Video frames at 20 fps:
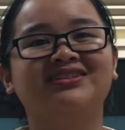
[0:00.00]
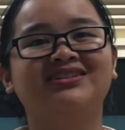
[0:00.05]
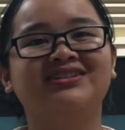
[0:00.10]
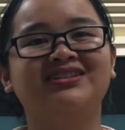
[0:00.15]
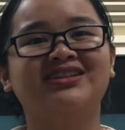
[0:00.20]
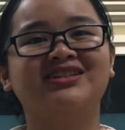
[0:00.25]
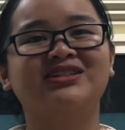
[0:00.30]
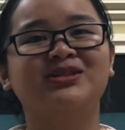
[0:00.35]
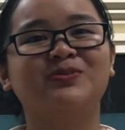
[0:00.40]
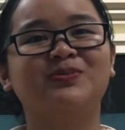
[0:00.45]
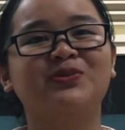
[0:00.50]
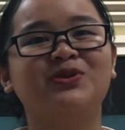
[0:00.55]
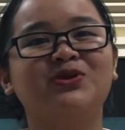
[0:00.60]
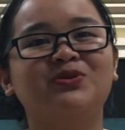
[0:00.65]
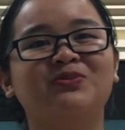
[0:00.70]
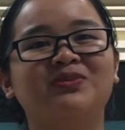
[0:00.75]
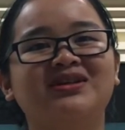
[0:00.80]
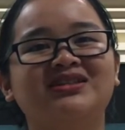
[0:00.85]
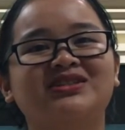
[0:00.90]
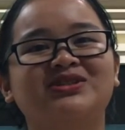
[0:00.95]
the CPU
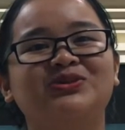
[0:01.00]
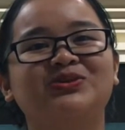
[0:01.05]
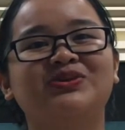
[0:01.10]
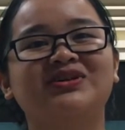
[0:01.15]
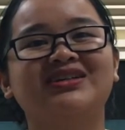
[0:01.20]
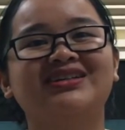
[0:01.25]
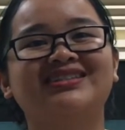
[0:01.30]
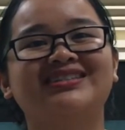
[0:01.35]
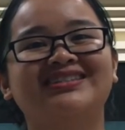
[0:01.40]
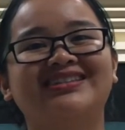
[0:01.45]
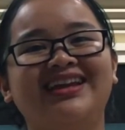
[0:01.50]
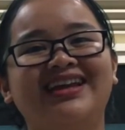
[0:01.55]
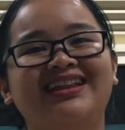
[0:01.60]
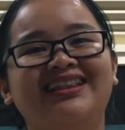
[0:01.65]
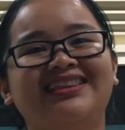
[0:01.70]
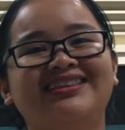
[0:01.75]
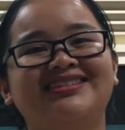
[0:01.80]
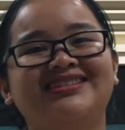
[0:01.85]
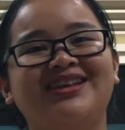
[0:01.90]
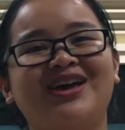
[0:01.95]
must do a state
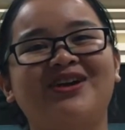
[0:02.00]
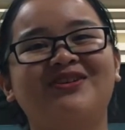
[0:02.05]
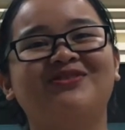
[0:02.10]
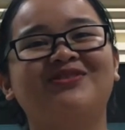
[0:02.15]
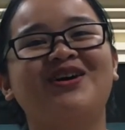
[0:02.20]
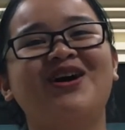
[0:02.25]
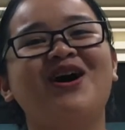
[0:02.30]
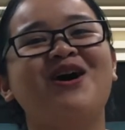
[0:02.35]
swap